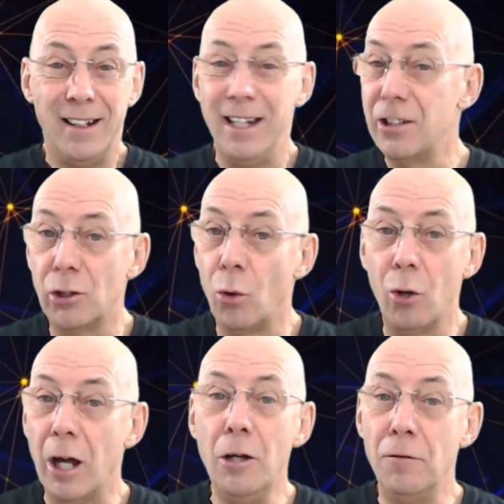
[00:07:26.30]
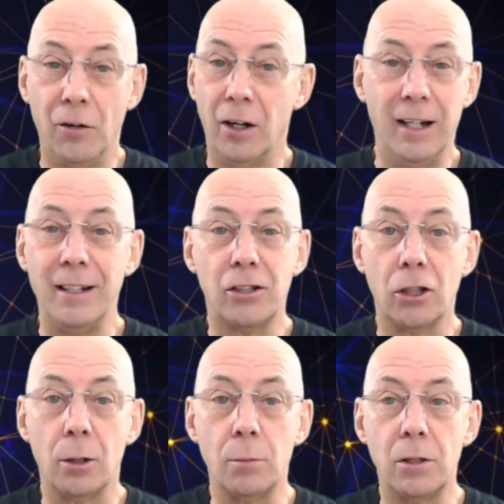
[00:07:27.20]
it's all over in
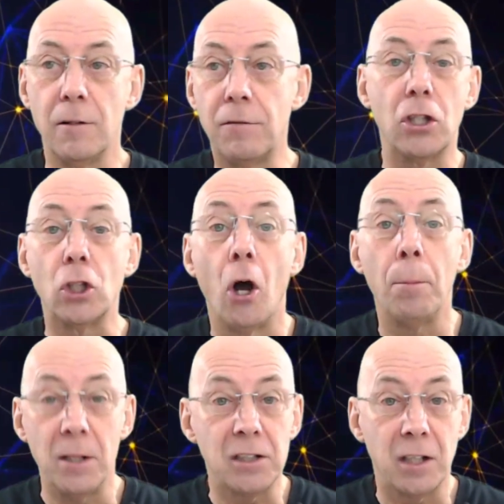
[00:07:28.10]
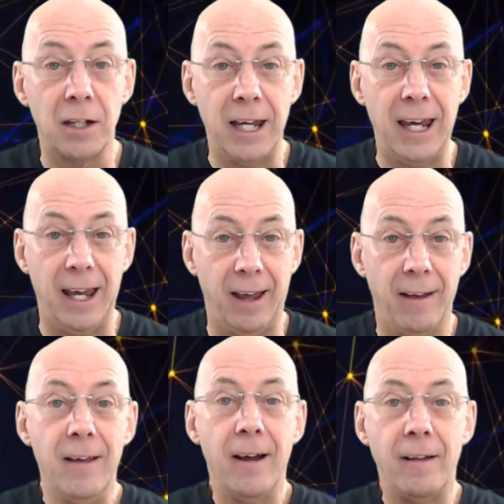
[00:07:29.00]
terms of the top it's going to hit.
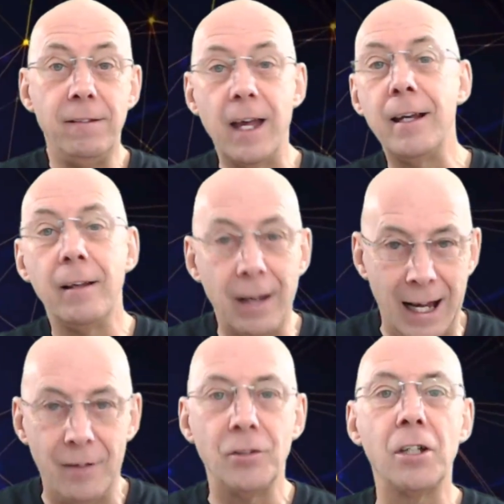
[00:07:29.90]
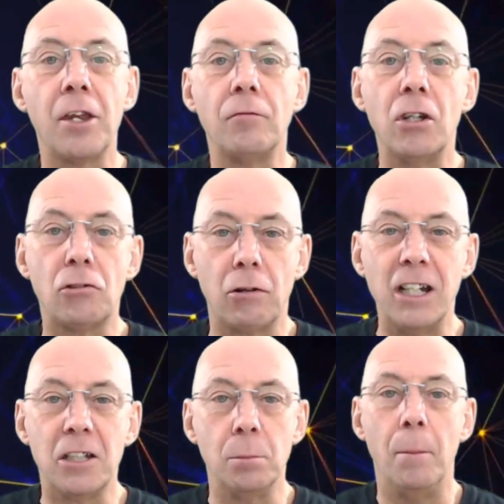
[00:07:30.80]
And then it'll have another
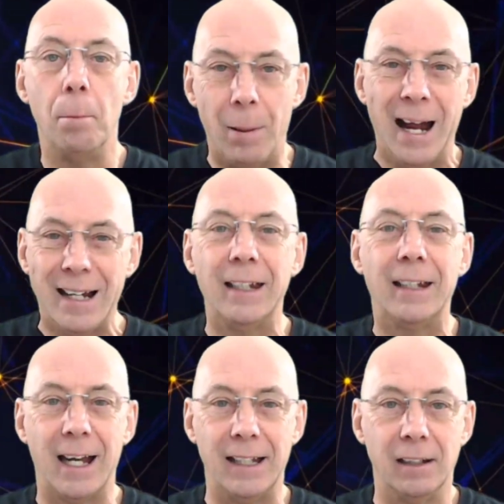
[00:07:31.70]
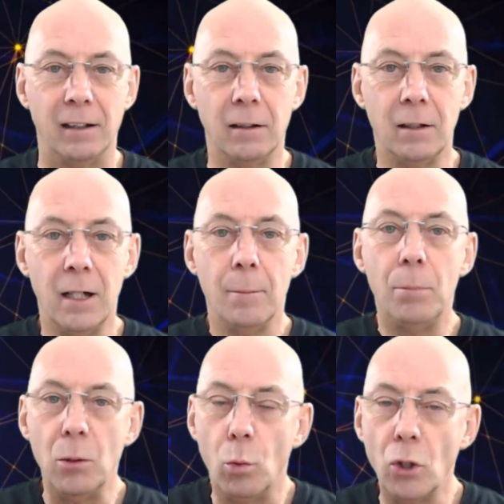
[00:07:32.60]
retracement back again.
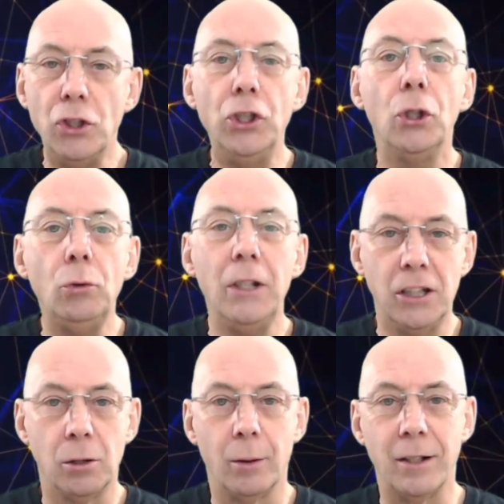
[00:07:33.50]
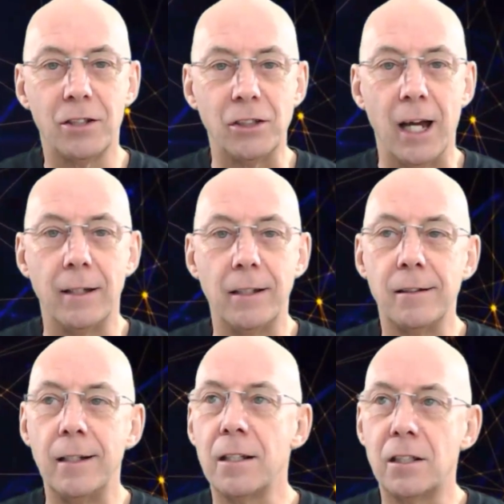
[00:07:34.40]
But what you need to understand
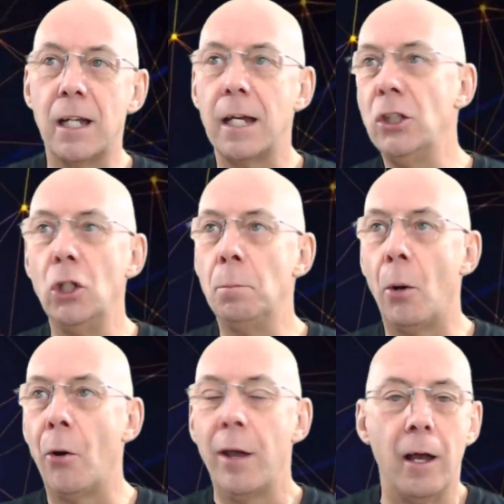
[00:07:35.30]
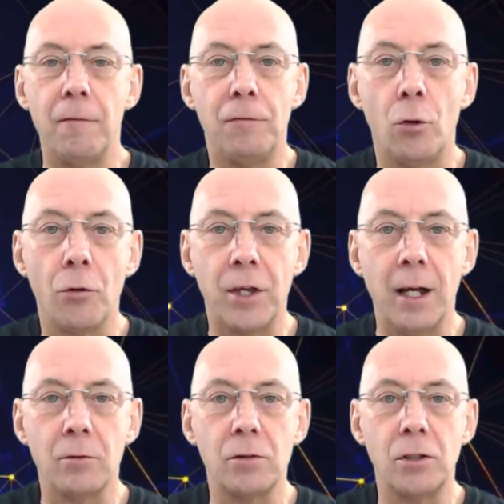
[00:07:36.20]
is, let's say you buy it at
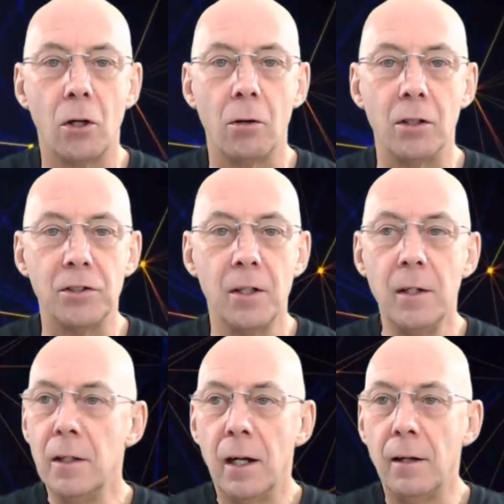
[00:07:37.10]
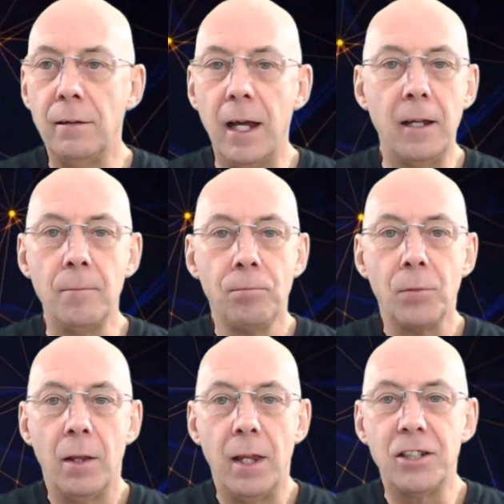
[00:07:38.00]
$4,000 and then
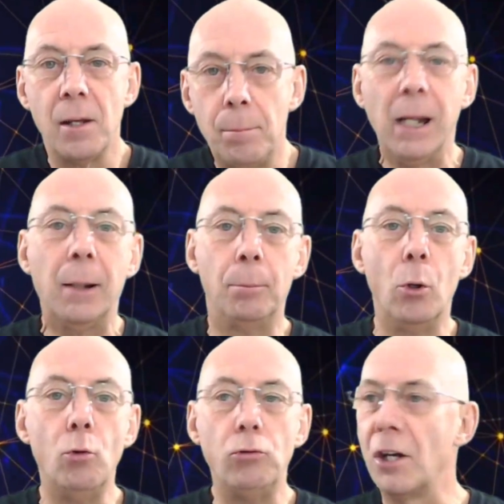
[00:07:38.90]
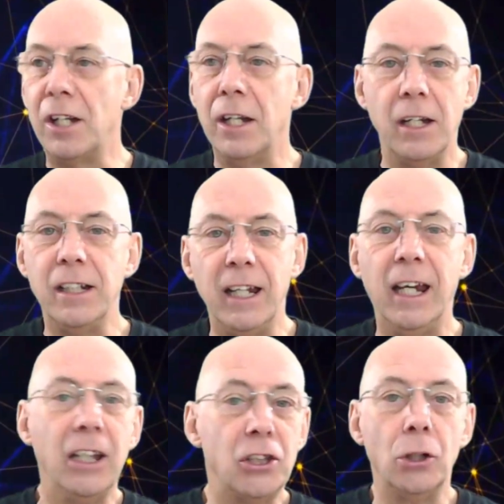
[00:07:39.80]
there's a big bull run in a
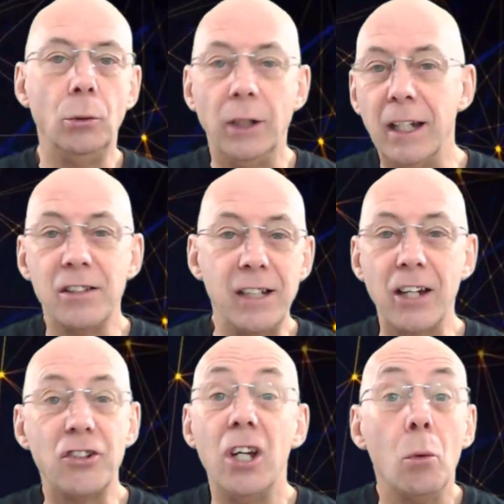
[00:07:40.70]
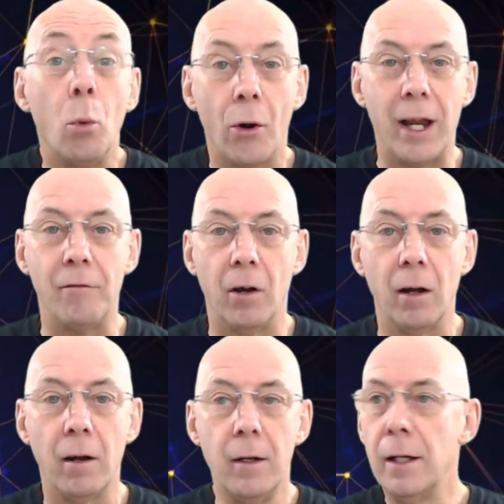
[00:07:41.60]
year, 2 years, next year,
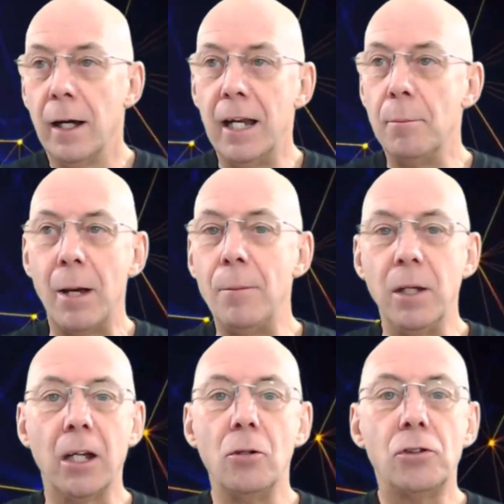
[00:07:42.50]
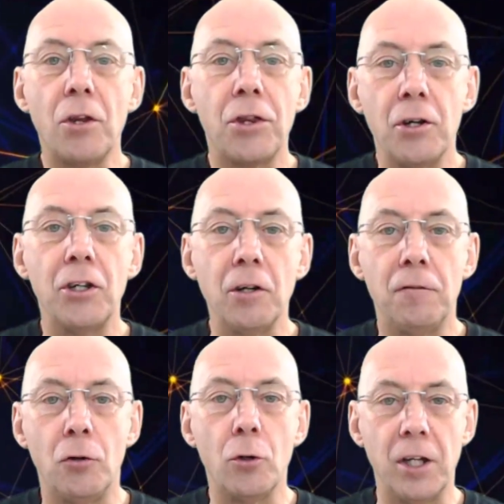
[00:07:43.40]
whatever, and it maybe goes to
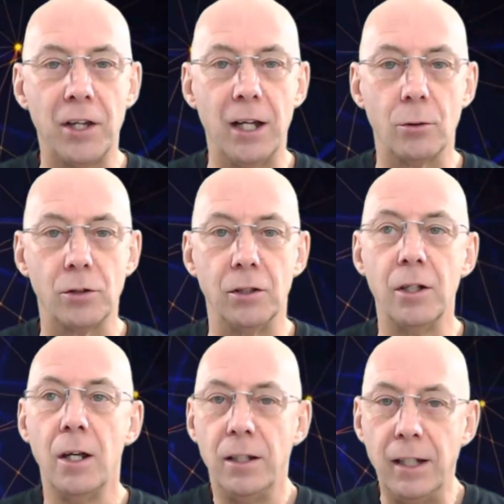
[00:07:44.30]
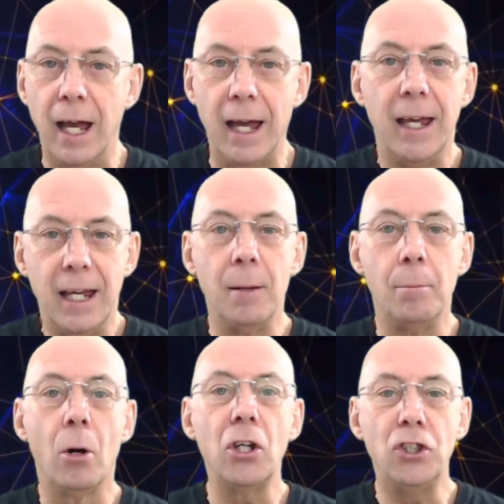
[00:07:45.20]
$30,000 or $40,000. Yeah,
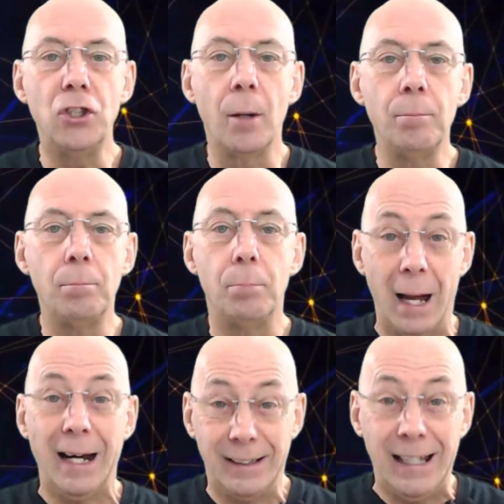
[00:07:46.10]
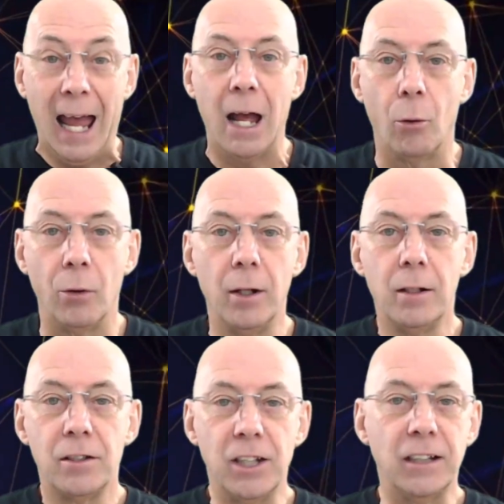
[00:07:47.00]
it might jump back down
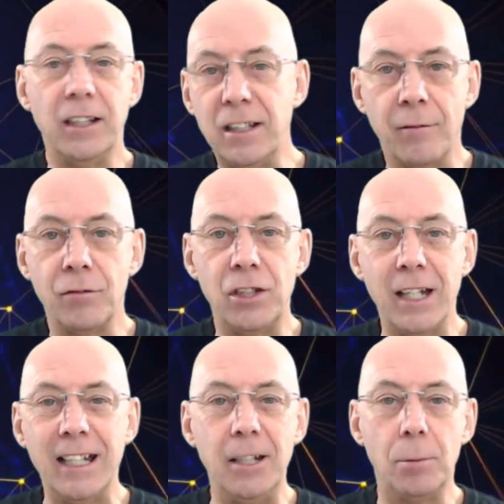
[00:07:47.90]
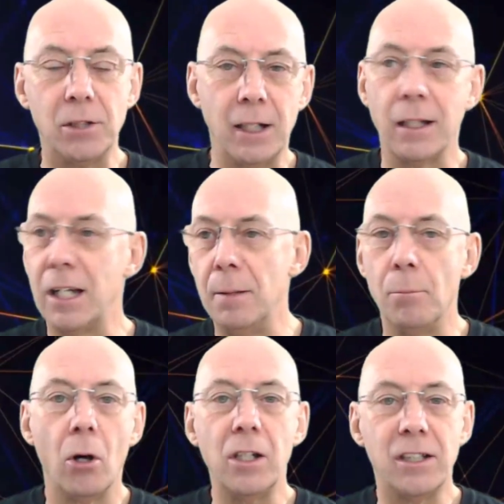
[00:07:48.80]
60, 70, 80% and it
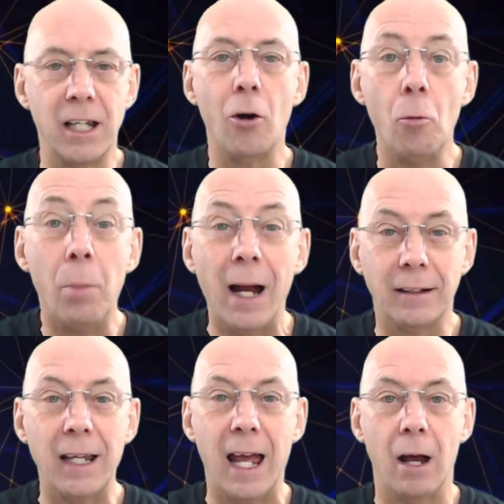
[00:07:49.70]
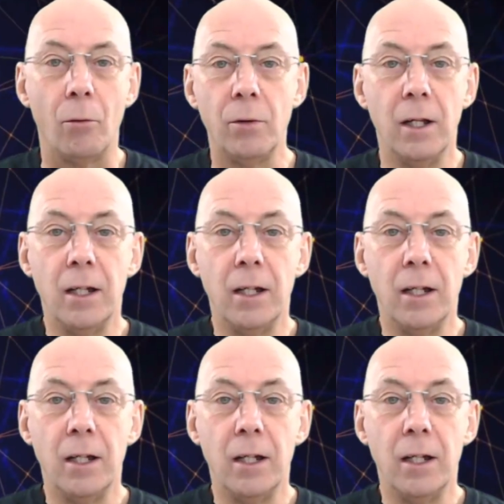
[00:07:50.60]
might settle back down